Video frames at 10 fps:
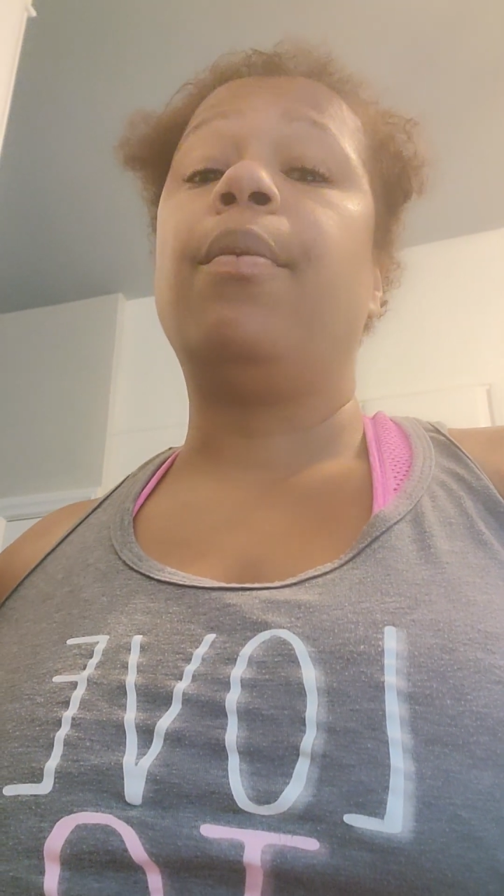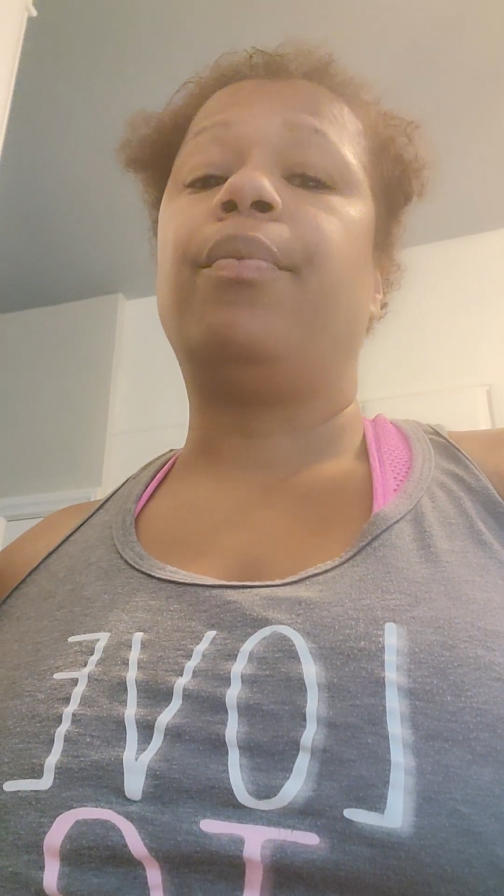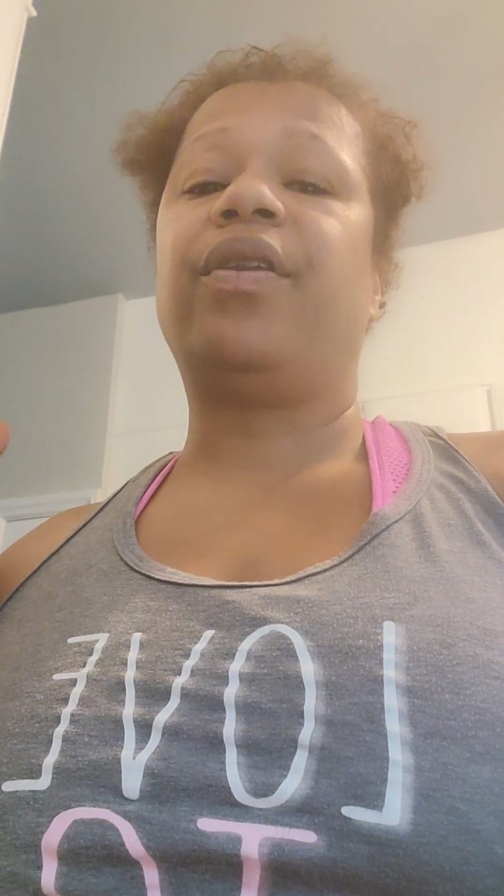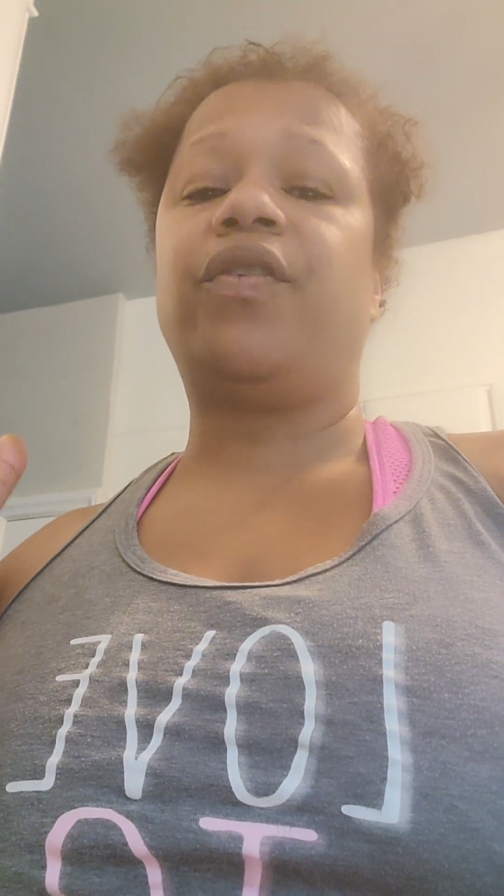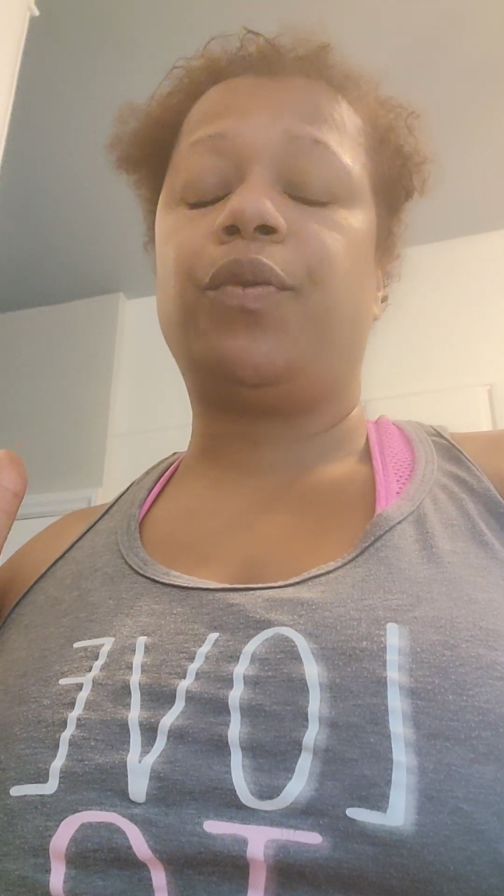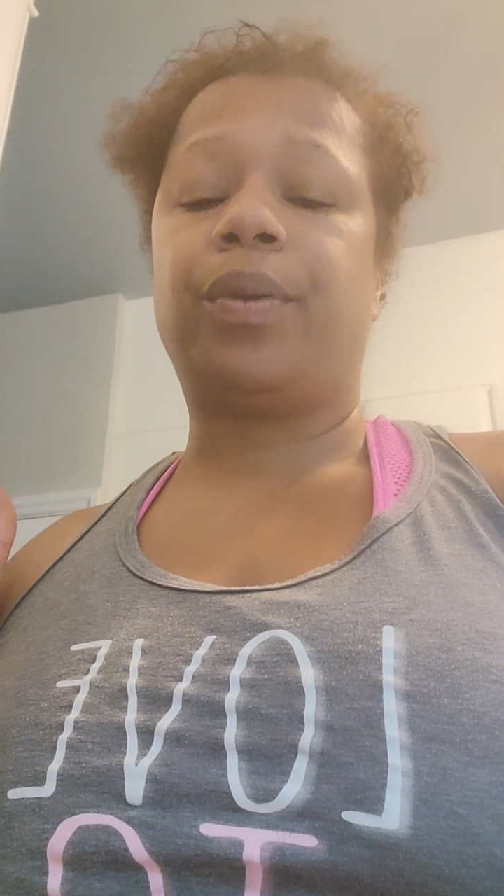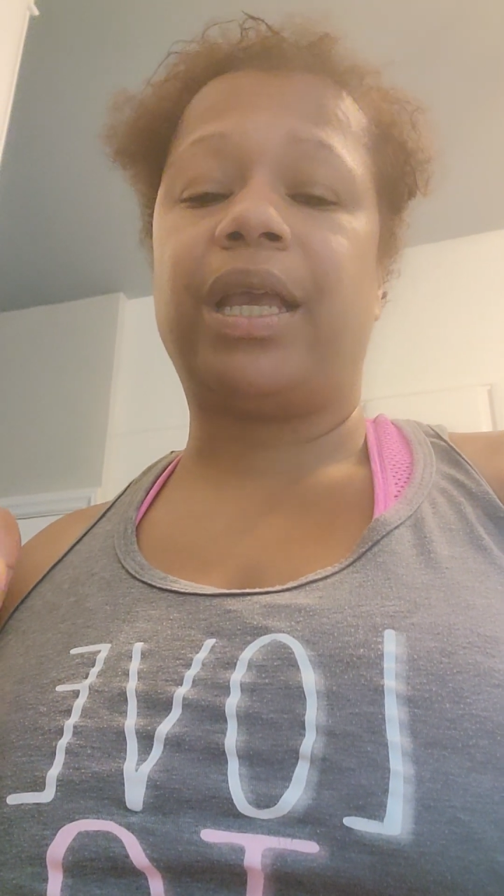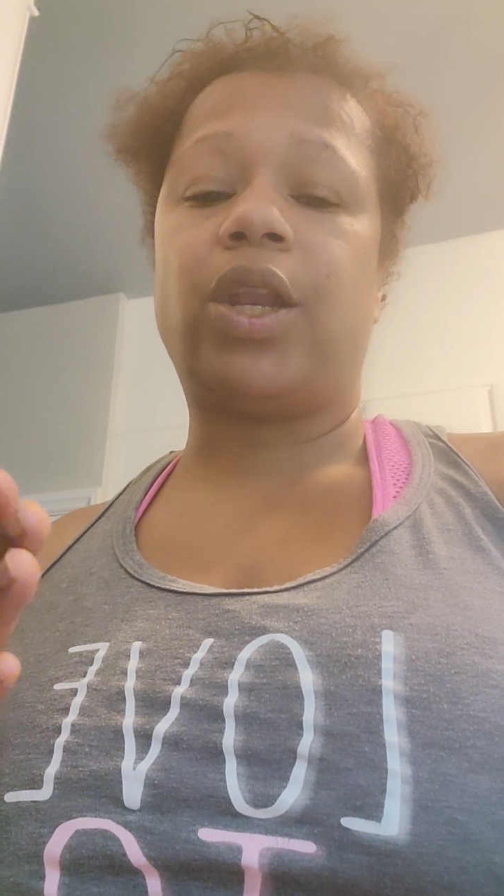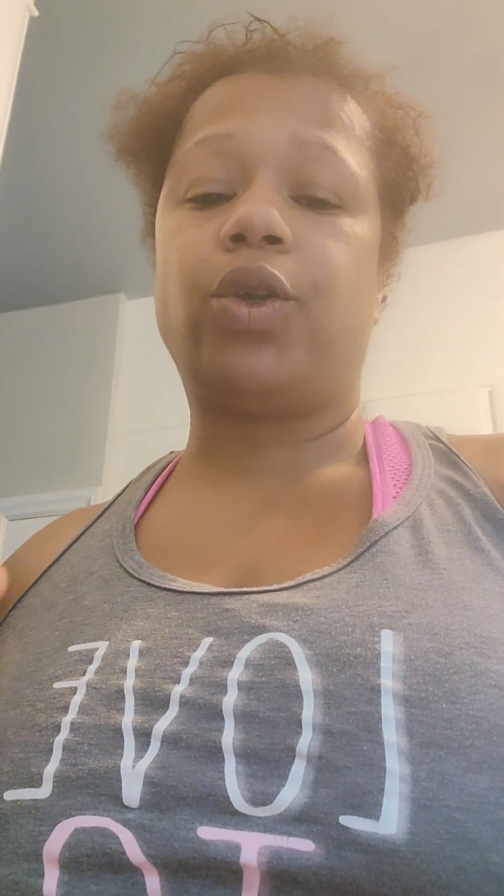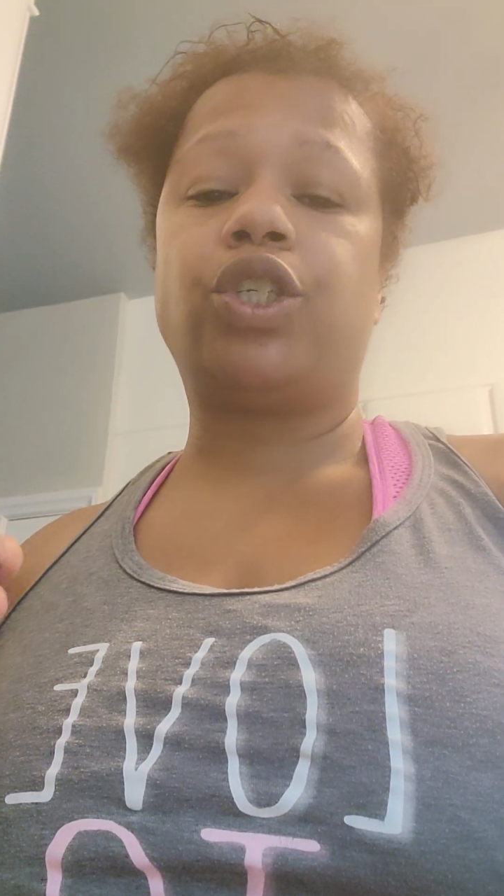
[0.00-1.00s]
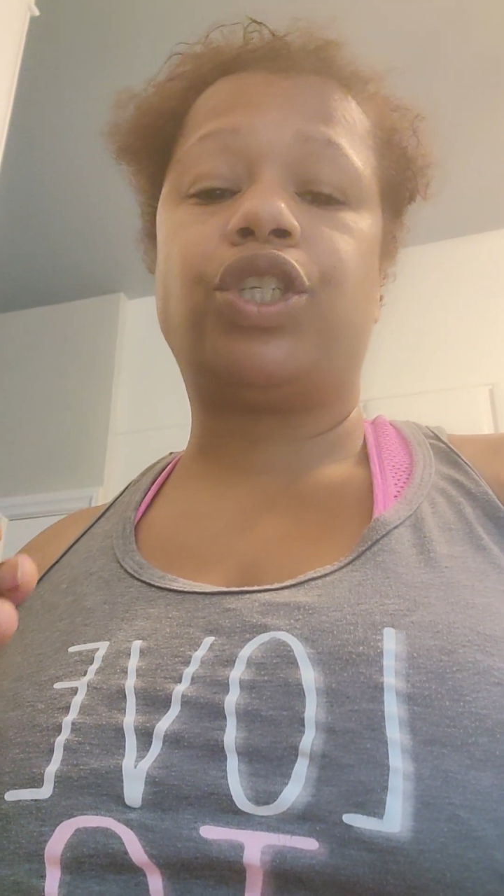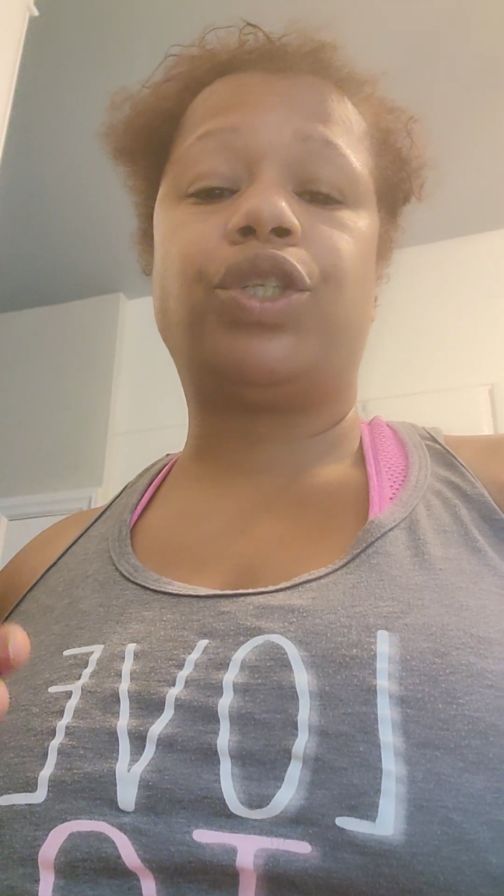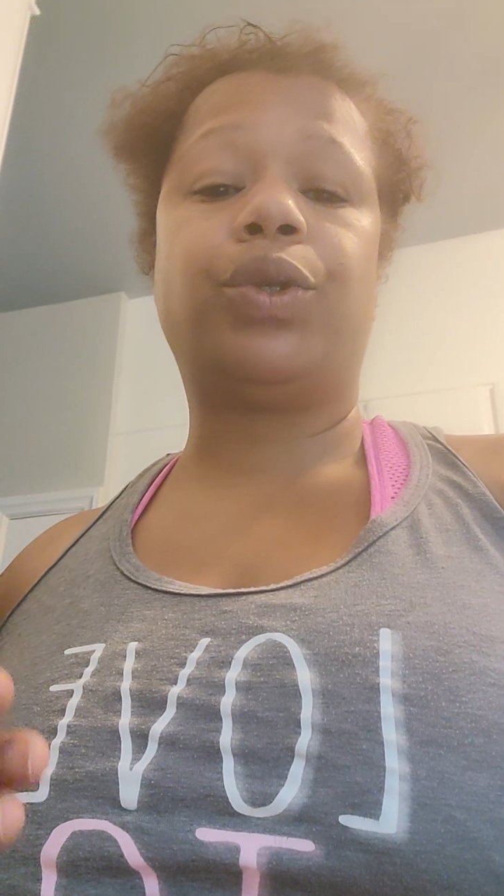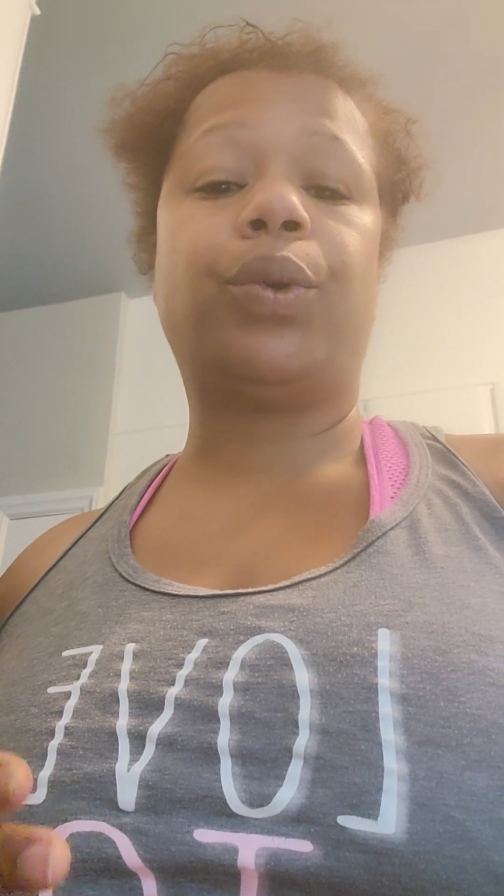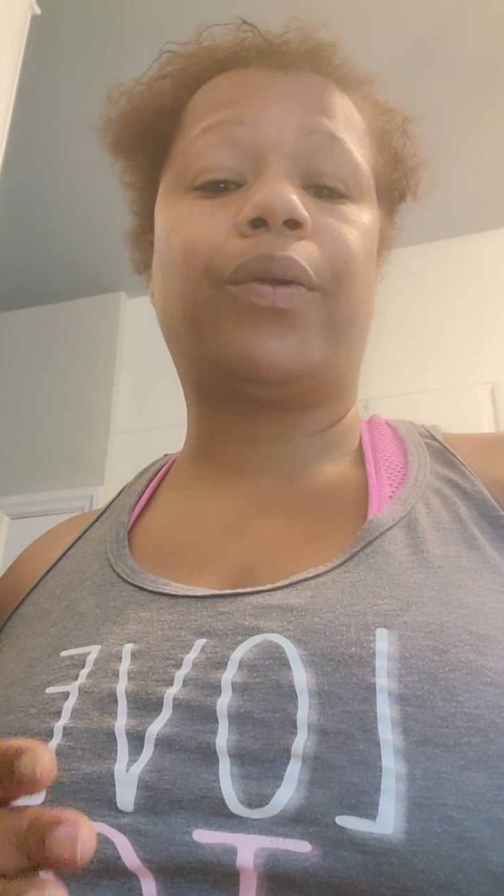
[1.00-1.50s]
But if you plan on
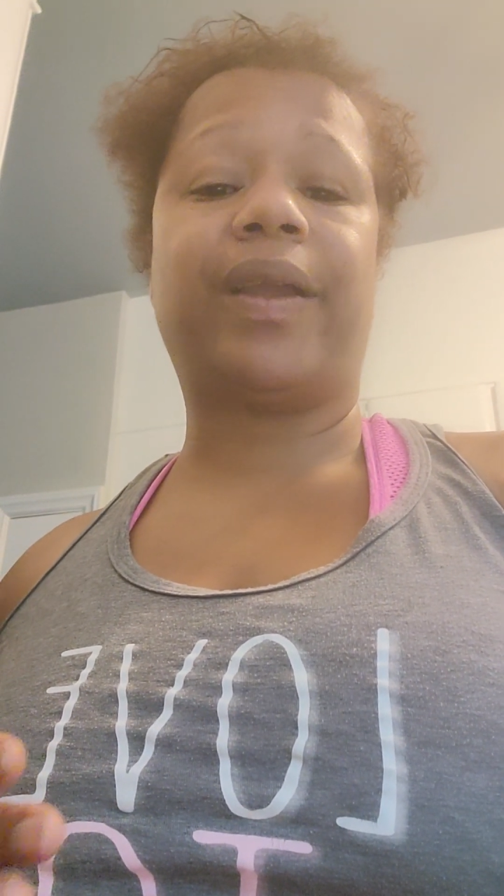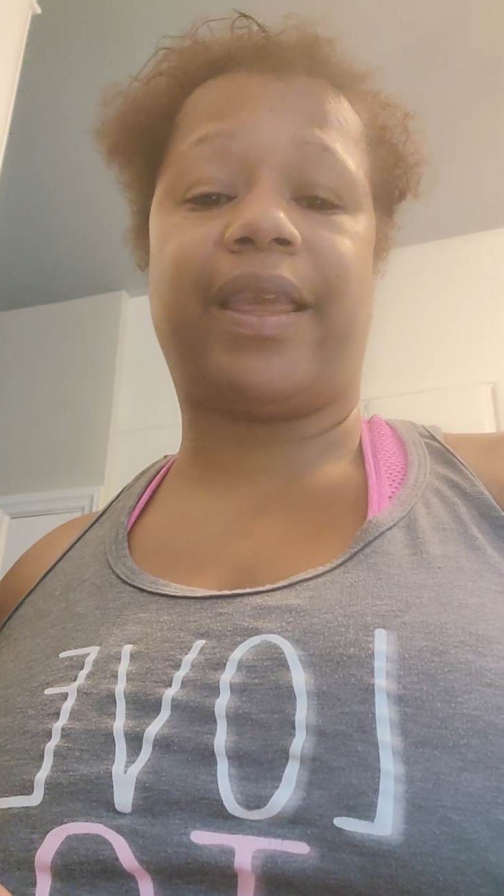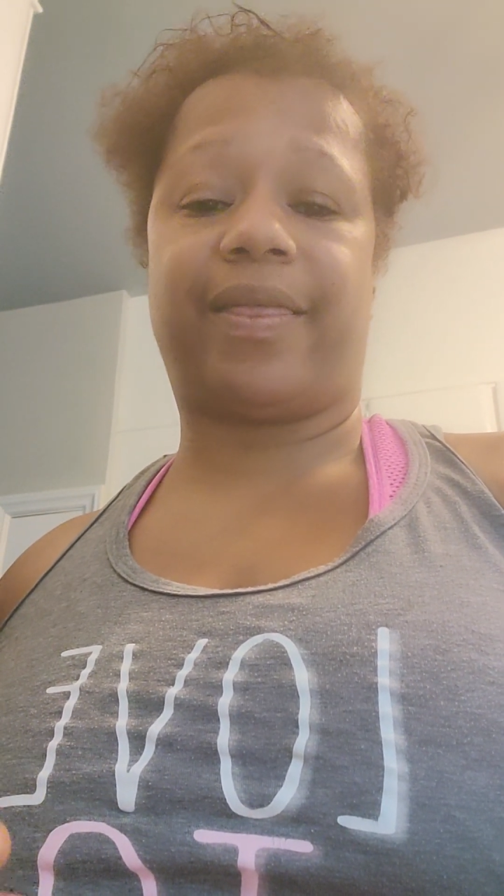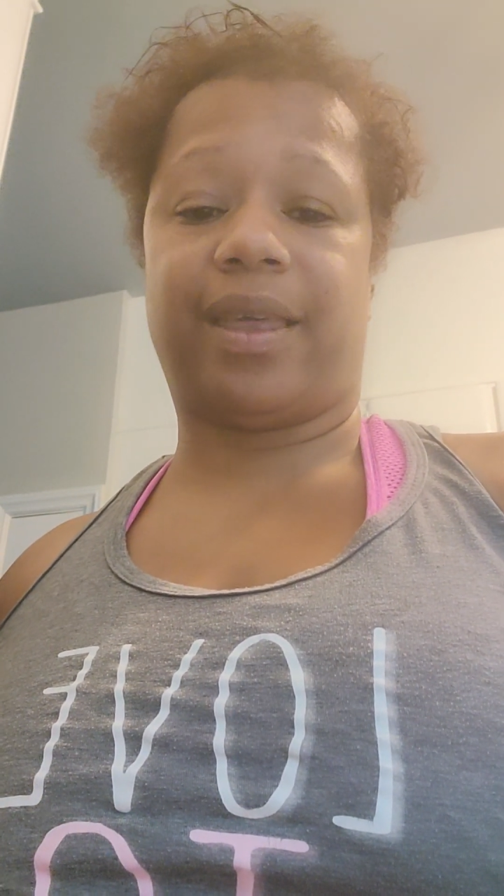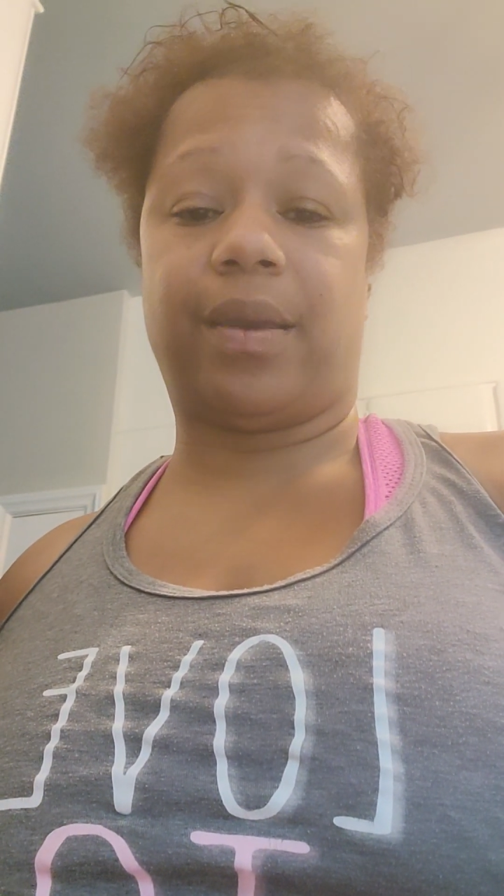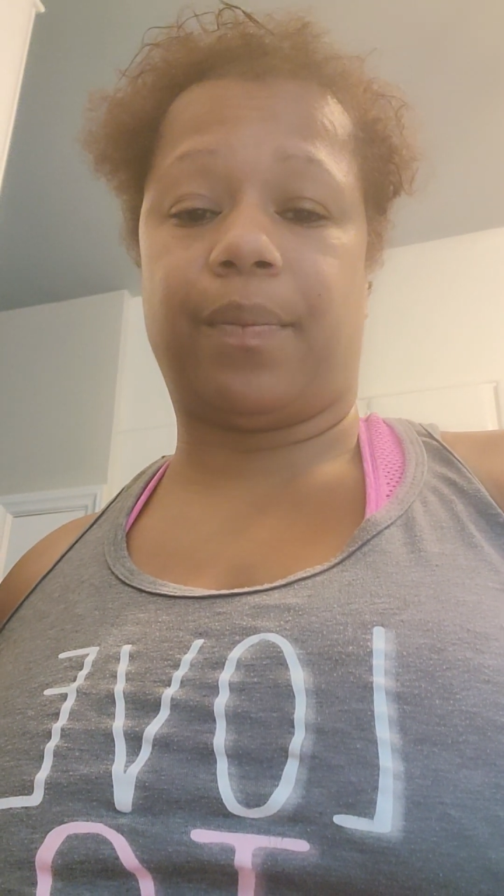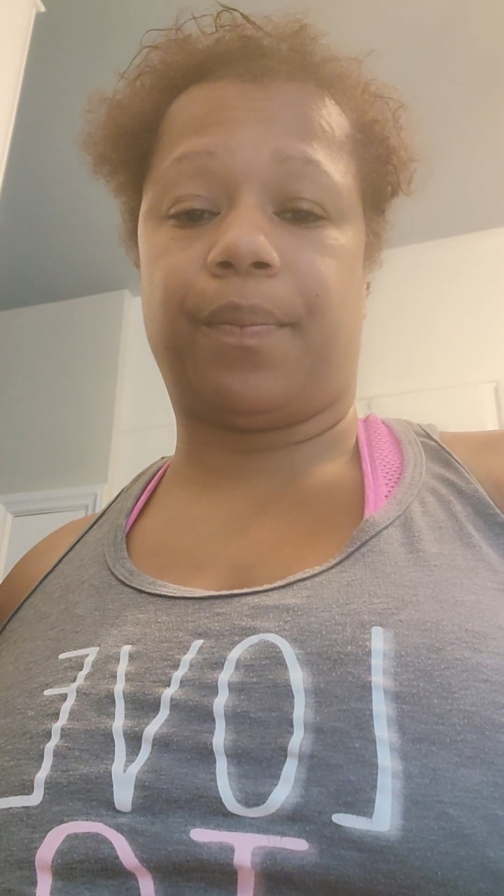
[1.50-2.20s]
storing them,